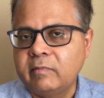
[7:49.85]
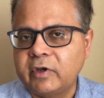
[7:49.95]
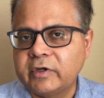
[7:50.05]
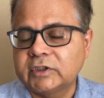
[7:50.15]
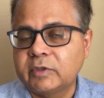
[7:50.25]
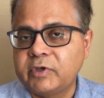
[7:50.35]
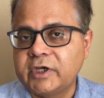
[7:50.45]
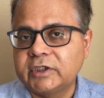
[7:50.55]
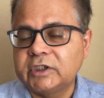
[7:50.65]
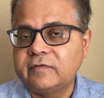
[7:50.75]
because the
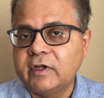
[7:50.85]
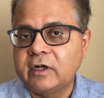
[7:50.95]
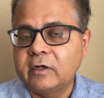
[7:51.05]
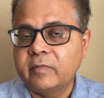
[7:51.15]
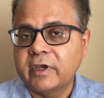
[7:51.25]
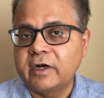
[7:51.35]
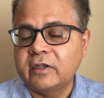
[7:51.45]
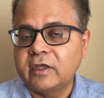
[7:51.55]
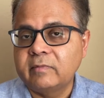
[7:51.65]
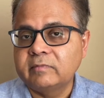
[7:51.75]
PhD will get
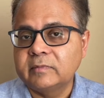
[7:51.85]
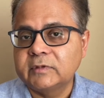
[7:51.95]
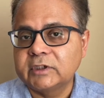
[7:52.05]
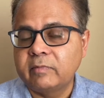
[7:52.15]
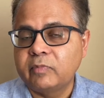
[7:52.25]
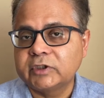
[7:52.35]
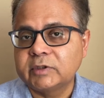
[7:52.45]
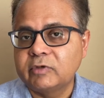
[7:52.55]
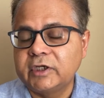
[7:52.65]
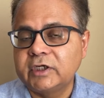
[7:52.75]
them some
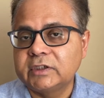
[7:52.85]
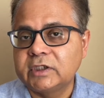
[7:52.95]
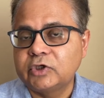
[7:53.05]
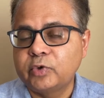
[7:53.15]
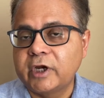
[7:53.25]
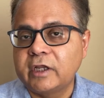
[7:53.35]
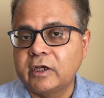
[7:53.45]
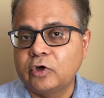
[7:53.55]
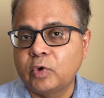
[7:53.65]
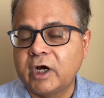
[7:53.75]
possibilities into getting
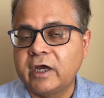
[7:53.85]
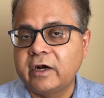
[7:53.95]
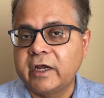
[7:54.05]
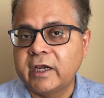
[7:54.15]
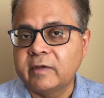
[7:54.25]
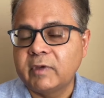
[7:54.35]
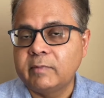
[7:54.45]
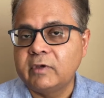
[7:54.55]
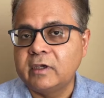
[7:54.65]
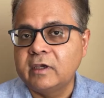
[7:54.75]
into higher rank,
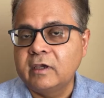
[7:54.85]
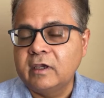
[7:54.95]
maybe